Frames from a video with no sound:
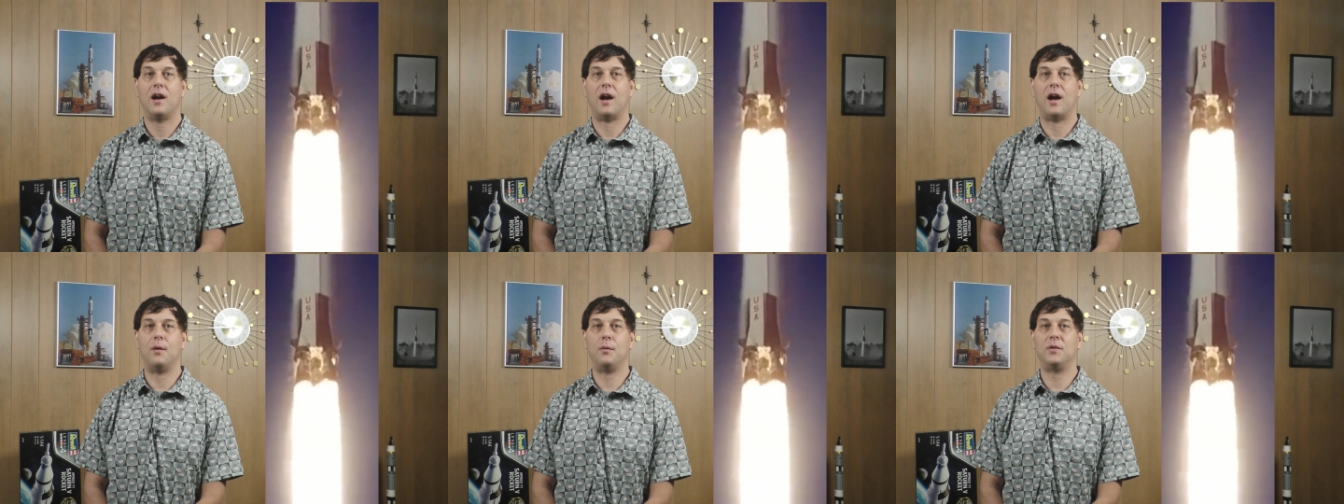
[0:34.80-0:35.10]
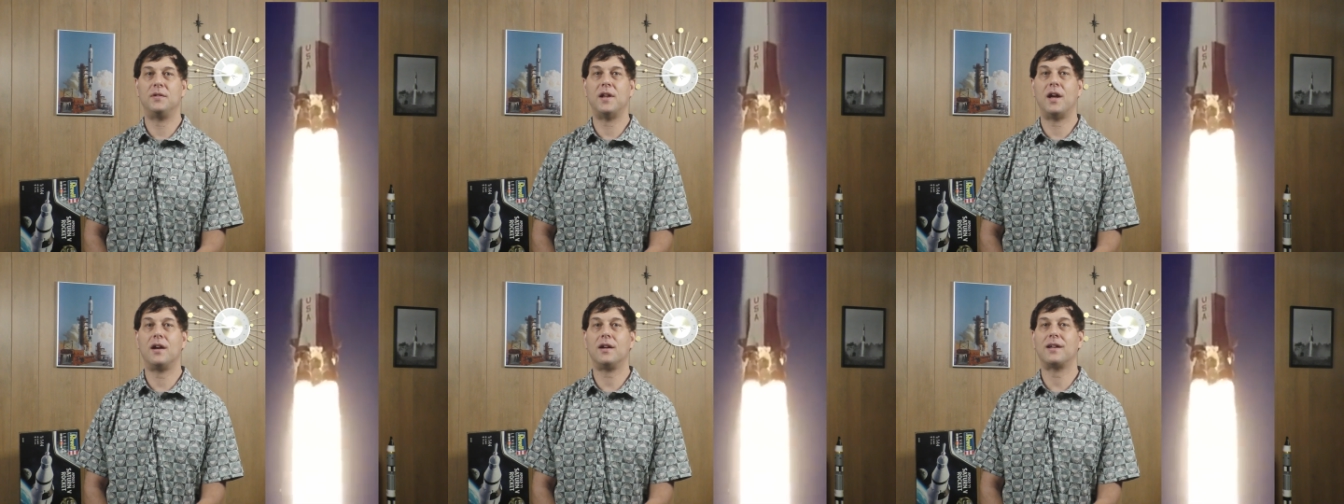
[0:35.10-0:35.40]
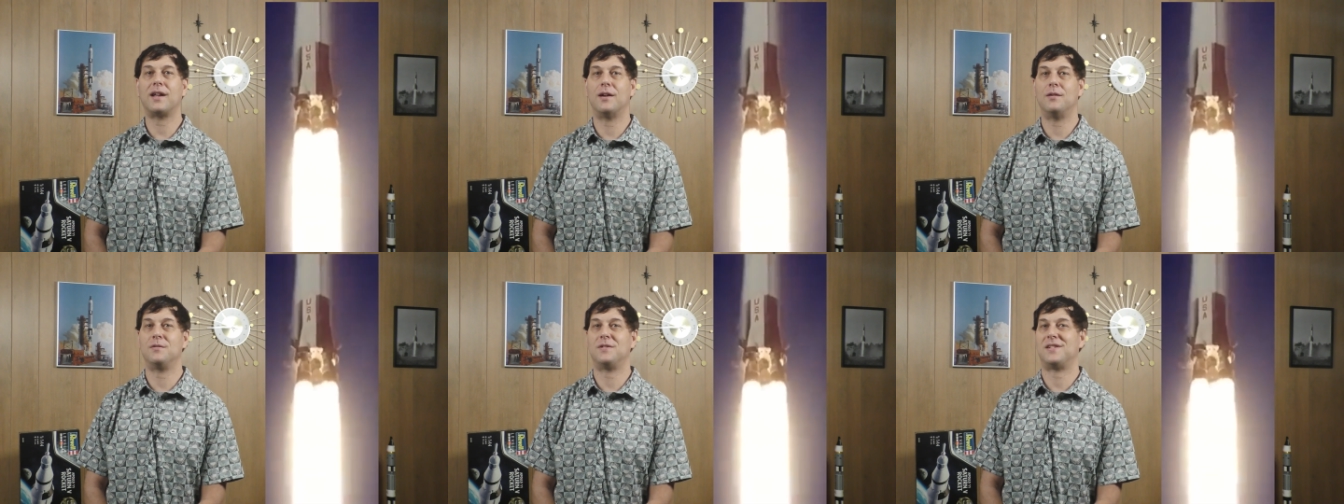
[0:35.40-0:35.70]
I will not
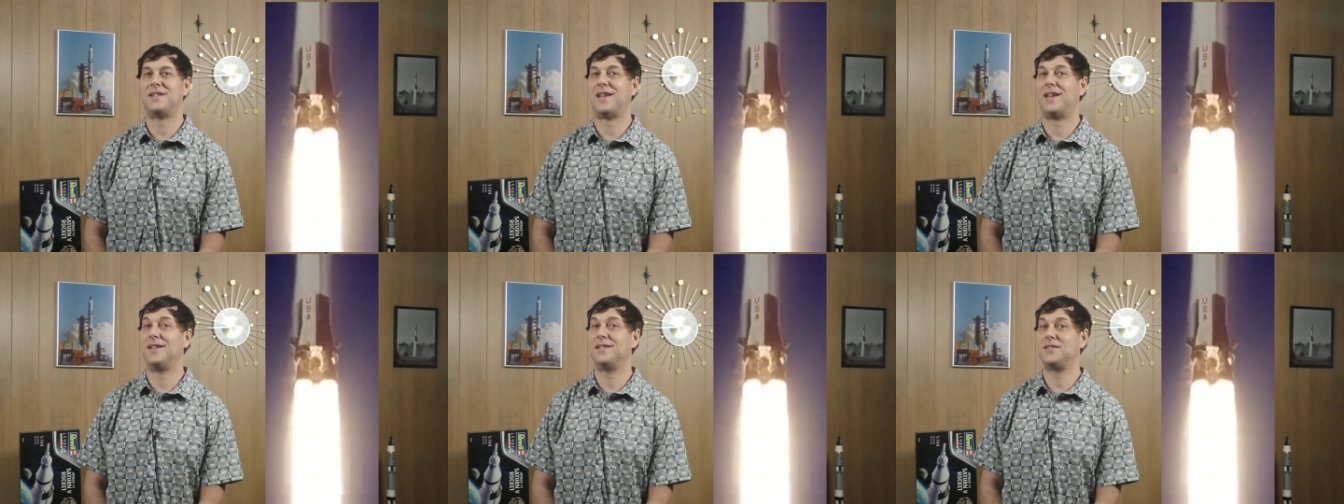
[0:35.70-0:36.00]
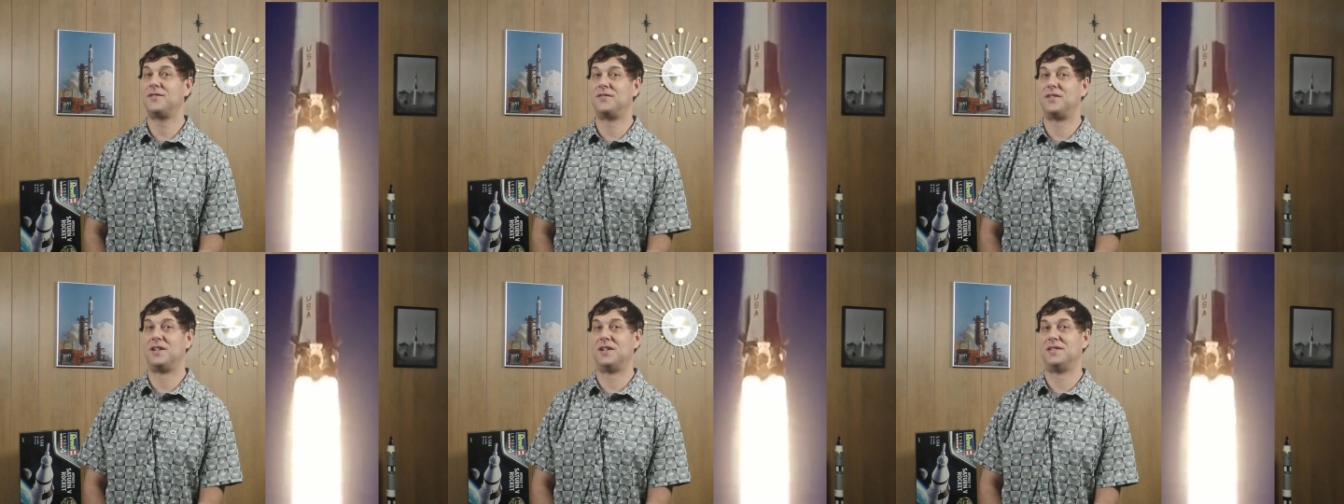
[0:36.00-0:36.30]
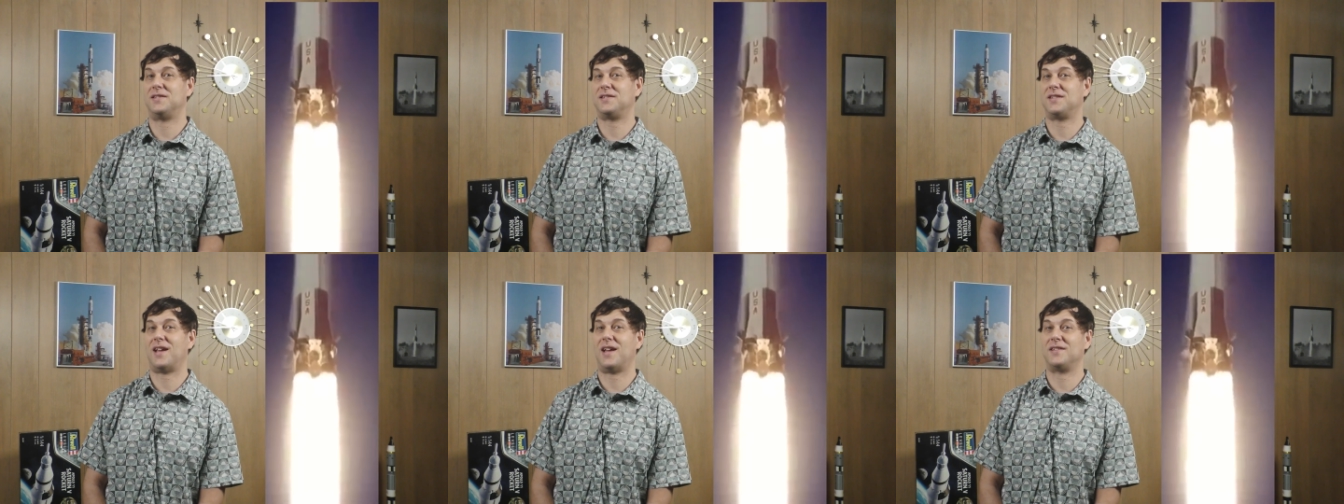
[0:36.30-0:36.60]
count test
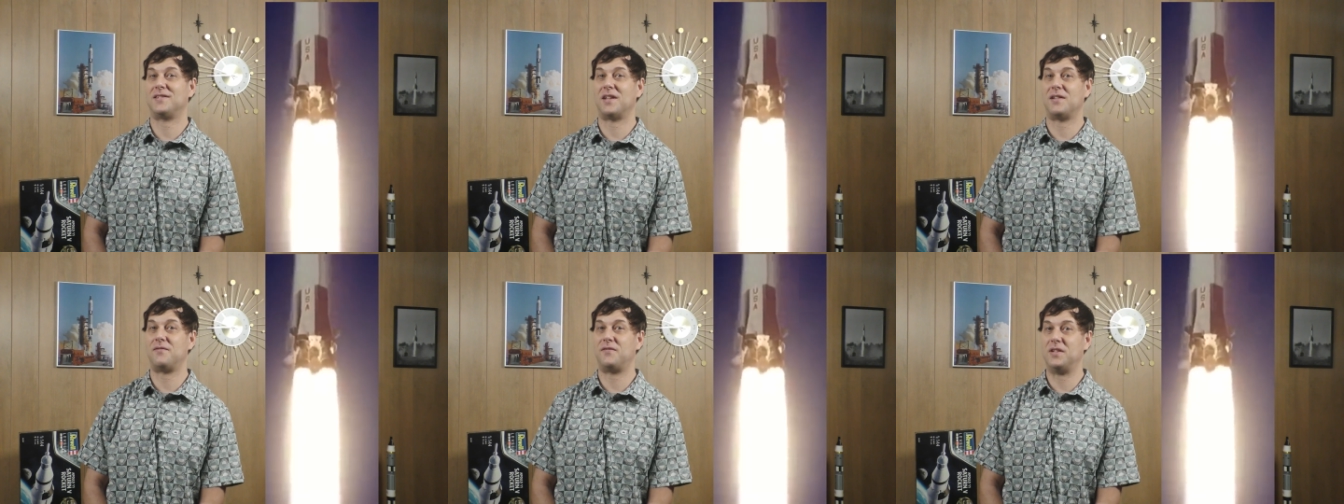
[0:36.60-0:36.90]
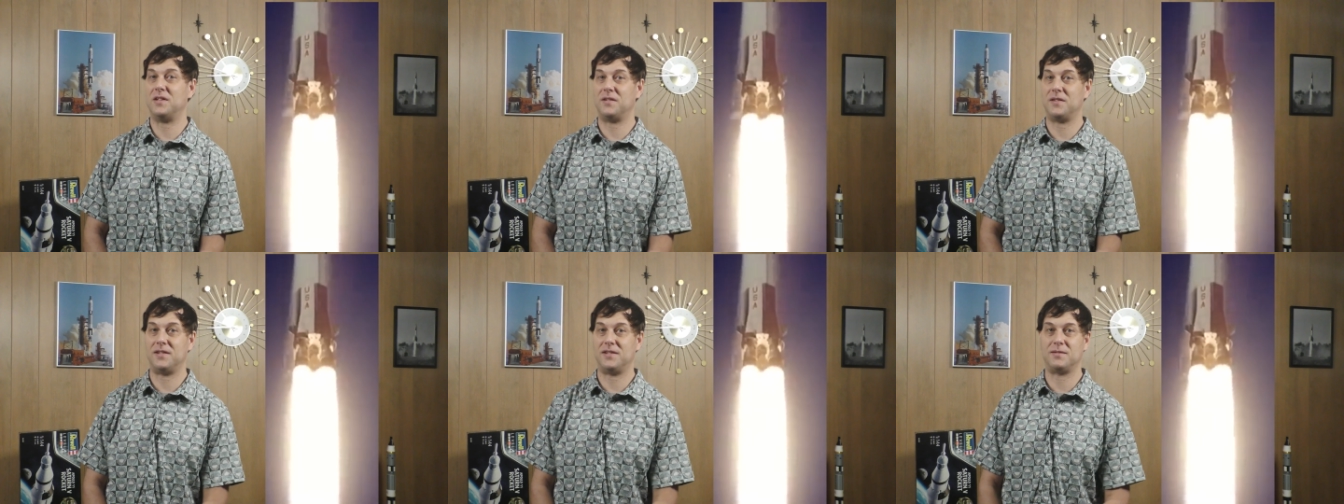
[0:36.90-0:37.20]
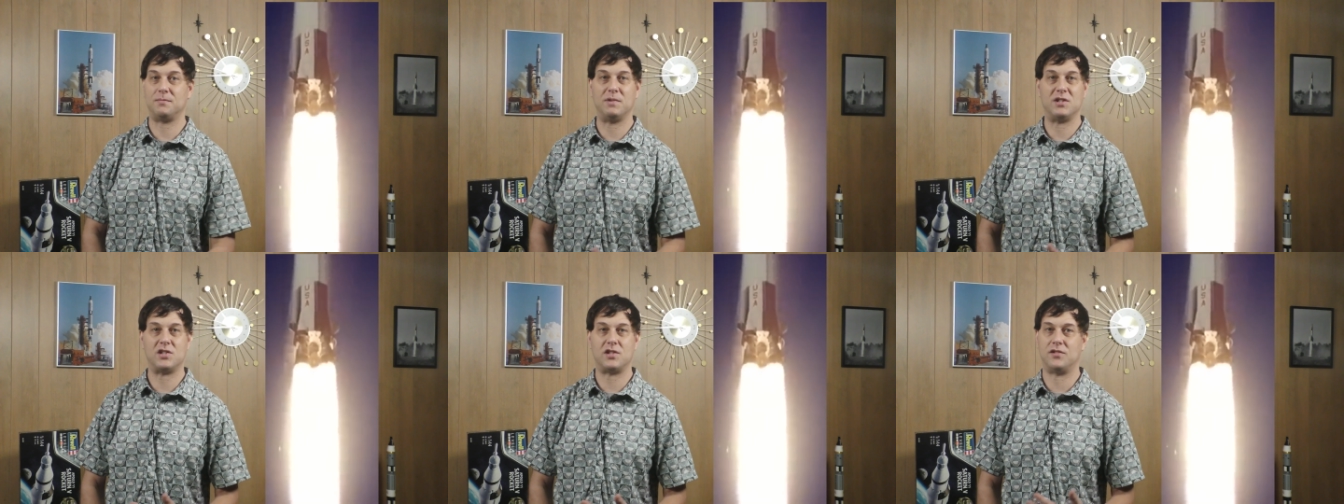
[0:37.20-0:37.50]
flights as I feel
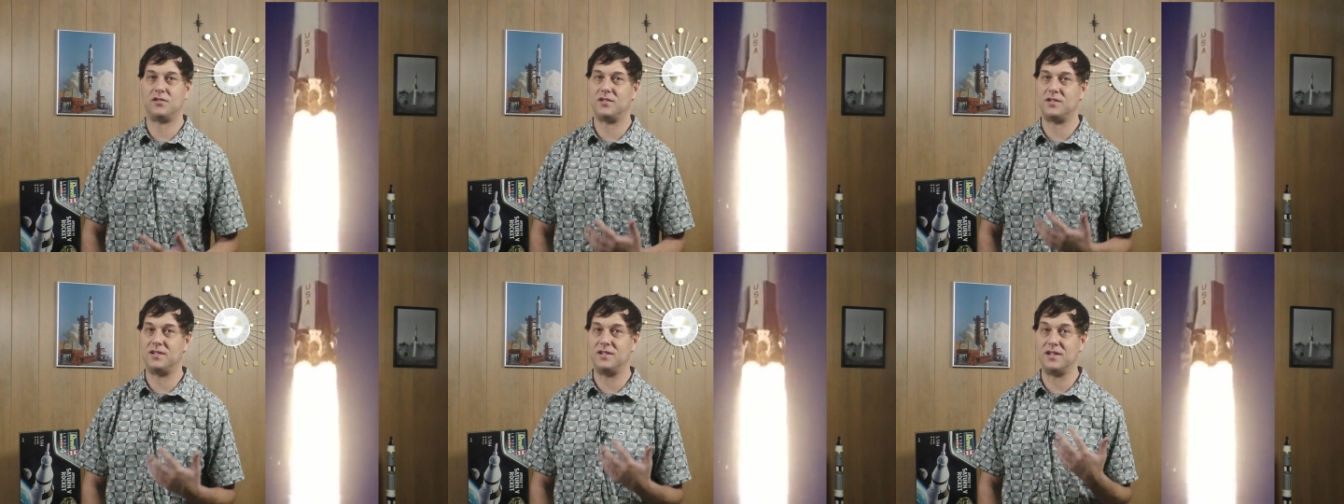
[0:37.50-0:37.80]
these missions